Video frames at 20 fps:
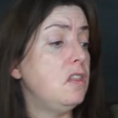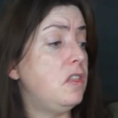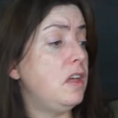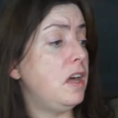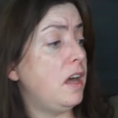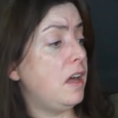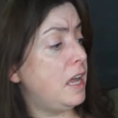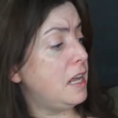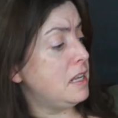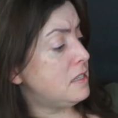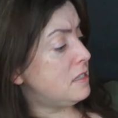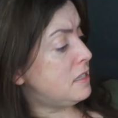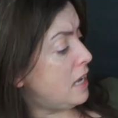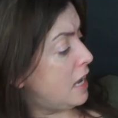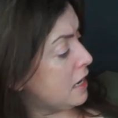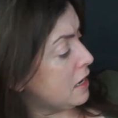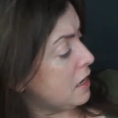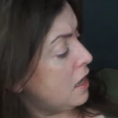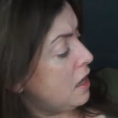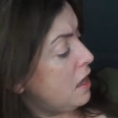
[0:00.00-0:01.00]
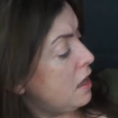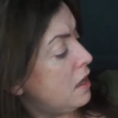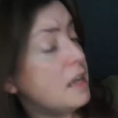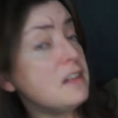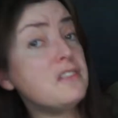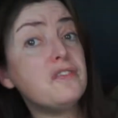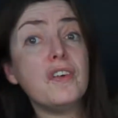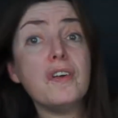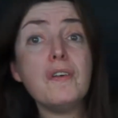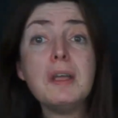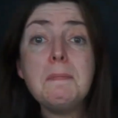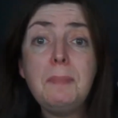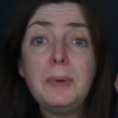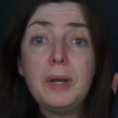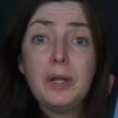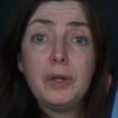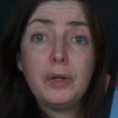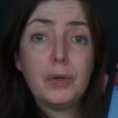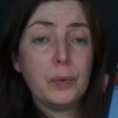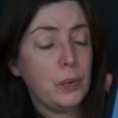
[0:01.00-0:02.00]
that it's saying it's very
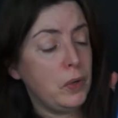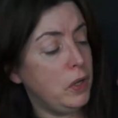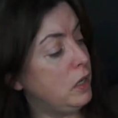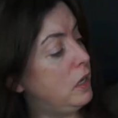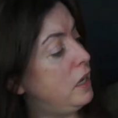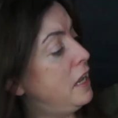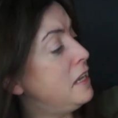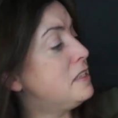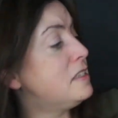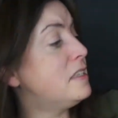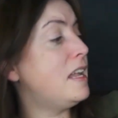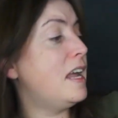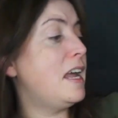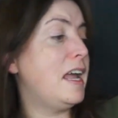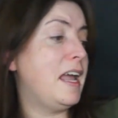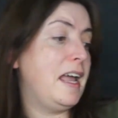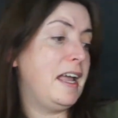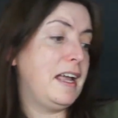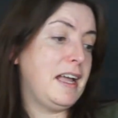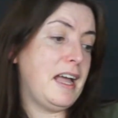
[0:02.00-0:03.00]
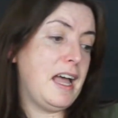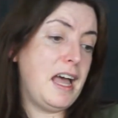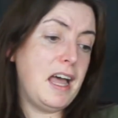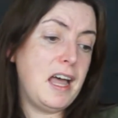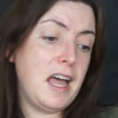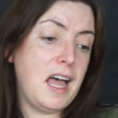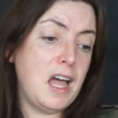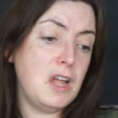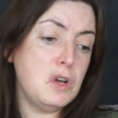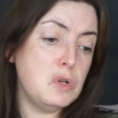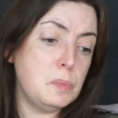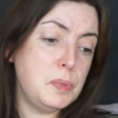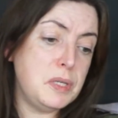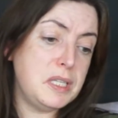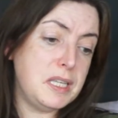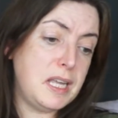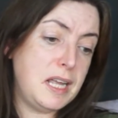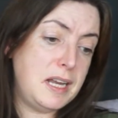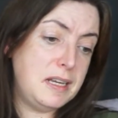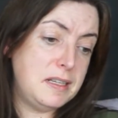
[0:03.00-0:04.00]
blue it's saying uh,
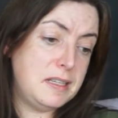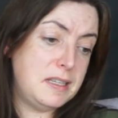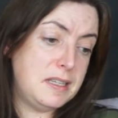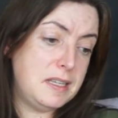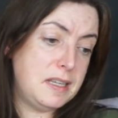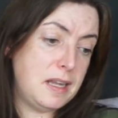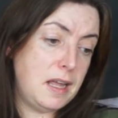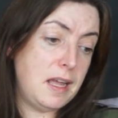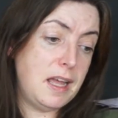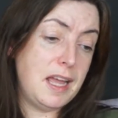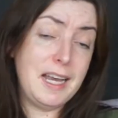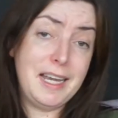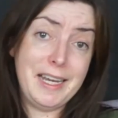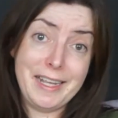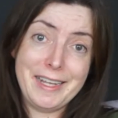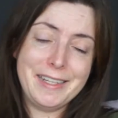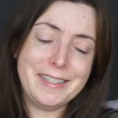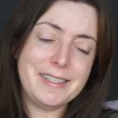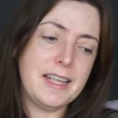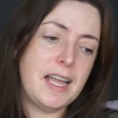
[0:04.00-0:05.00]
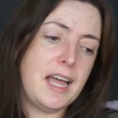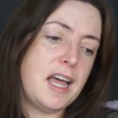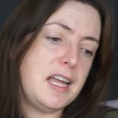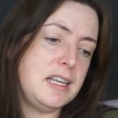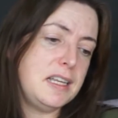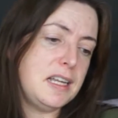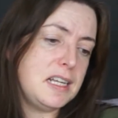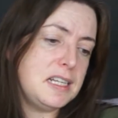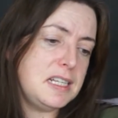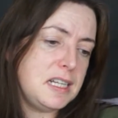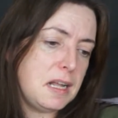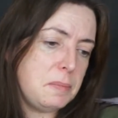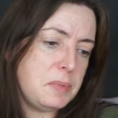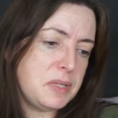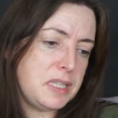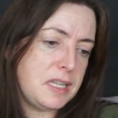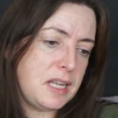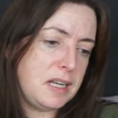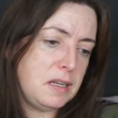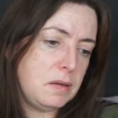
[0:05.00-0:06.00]
100% uh, Elise, 99%,
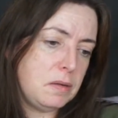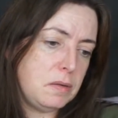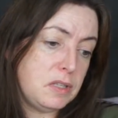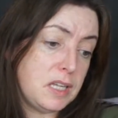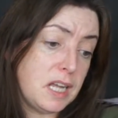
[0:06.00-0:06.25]
uh,